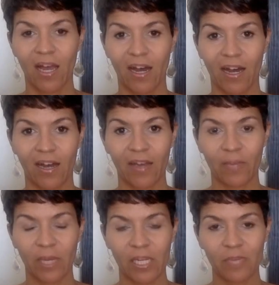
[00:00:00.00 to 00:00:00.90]
Hi,
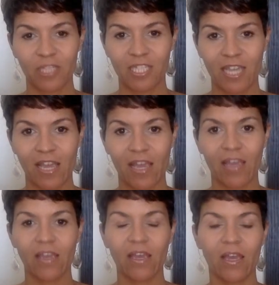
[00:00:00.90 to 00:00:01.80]
my name is
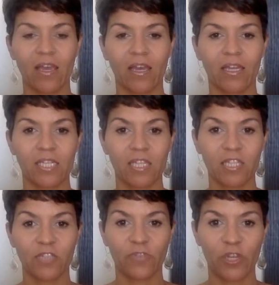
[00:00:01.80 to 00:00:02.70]
Tay, and in
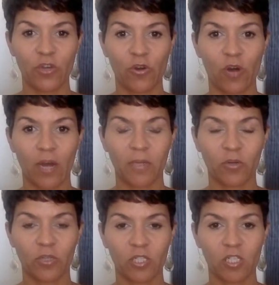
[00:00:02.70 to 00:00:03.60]
this video, I'm
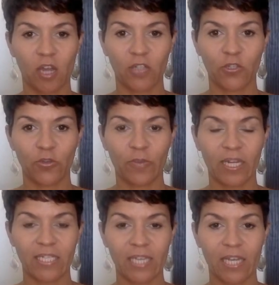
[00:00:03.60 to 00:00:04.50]
going to talk to you
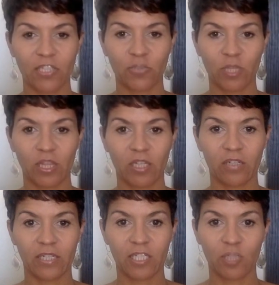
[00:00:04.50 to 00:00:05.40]
about attachment
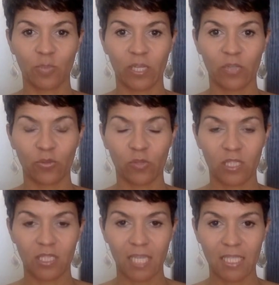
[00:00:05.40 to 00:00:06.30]
theory explained through the
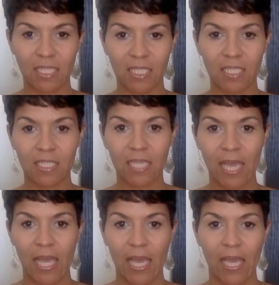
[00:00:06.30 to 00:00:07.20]
senses.
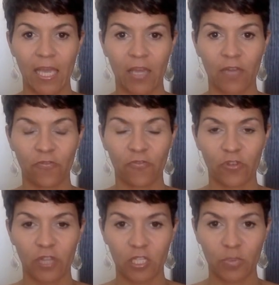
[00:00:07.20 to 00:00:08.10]
And
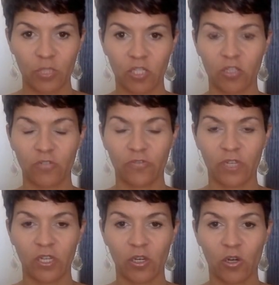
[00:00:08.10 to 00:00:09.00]
for this particular
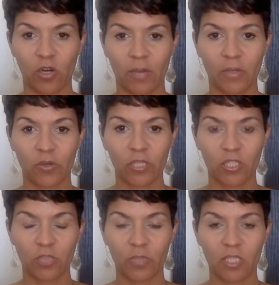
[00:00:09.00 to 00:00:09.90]
video, I'm
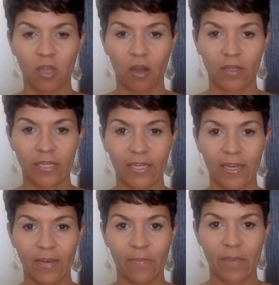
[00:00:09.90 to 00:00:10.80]
going to be talking
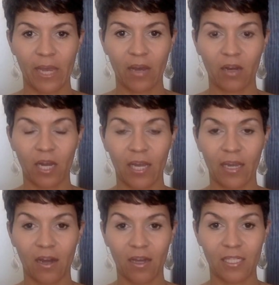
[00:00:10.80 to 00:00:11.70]
about
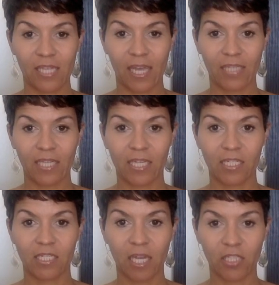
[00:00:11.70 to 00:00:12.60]
eye contact
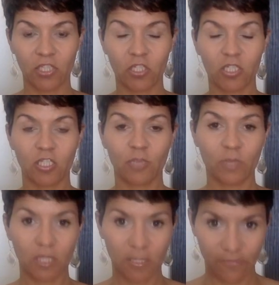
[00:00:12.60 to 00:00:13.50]
and touch
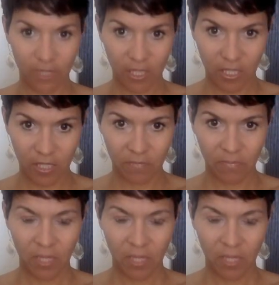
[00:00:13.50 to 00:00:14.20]
specifically.